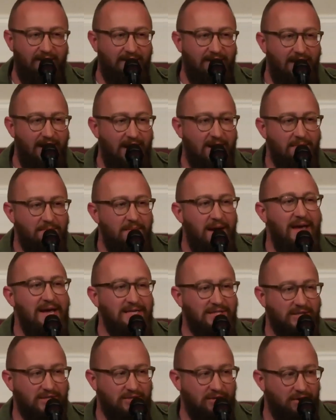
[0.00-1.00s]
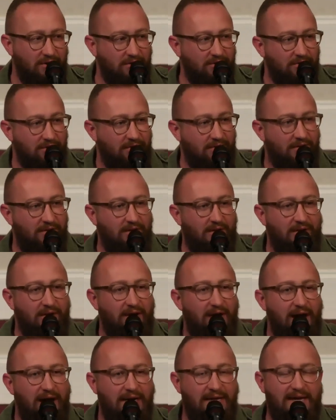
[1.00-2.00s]
It amazes her,
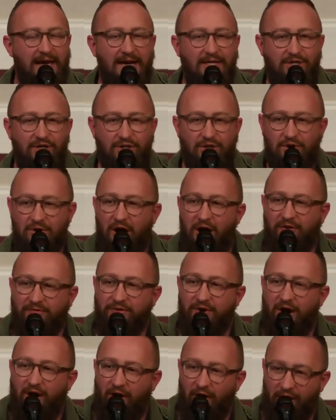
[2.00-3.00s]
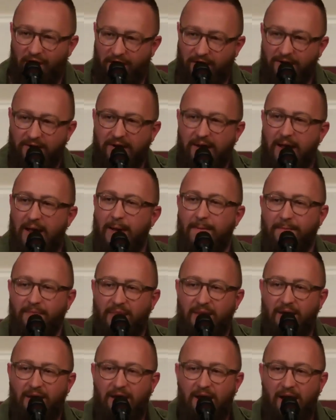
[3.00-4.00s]
it catches her off guard.
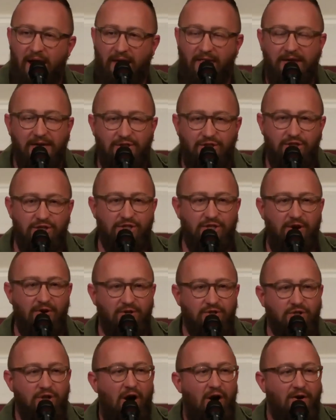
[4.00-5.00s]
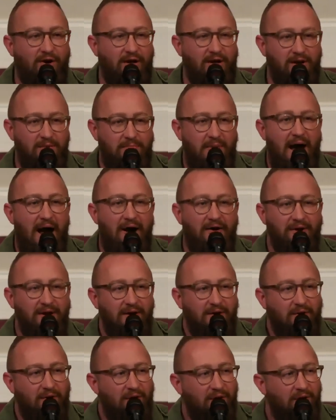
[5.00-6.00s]
And then she starts talking about
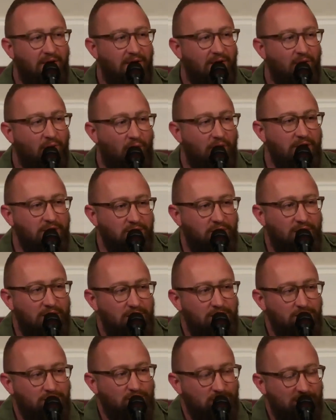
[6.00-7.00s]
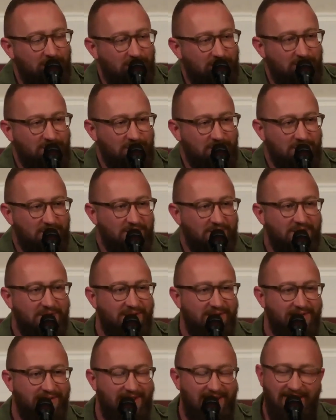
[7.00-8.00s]
what do we usually do?
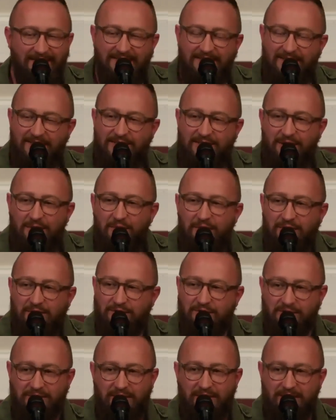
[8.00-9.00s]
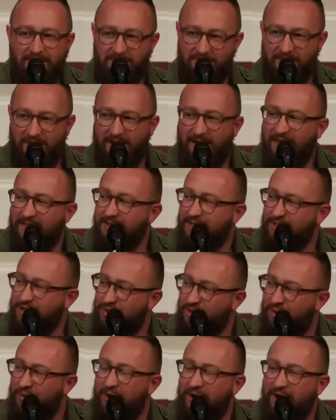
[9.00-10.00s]
Now, this is so interesting to me in this
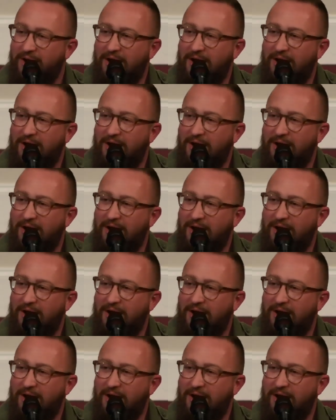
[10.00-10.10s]
story.